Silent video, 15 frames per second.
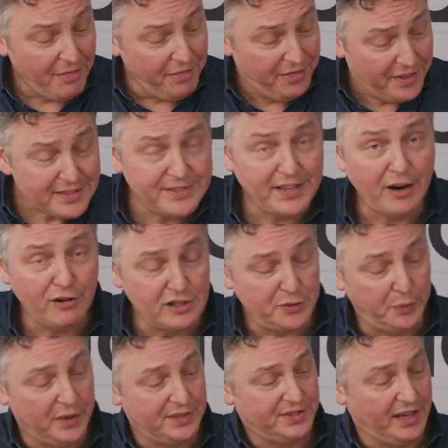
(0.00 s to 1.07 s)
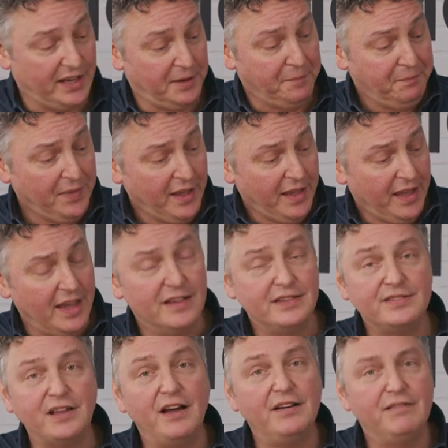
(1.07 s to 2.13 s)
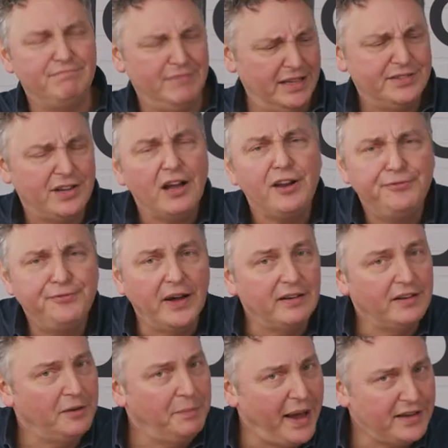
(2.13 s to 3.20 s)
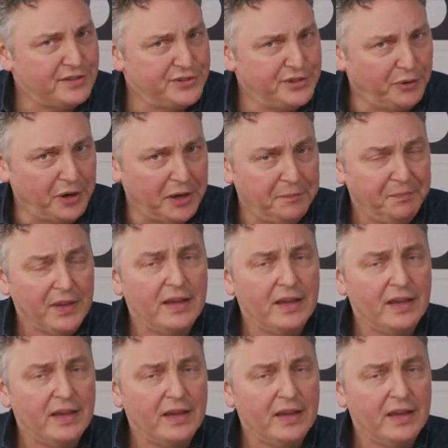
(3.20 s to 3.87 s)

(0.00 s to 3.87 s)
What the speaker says: This Irish whiskey is, it's got a fun little backstory.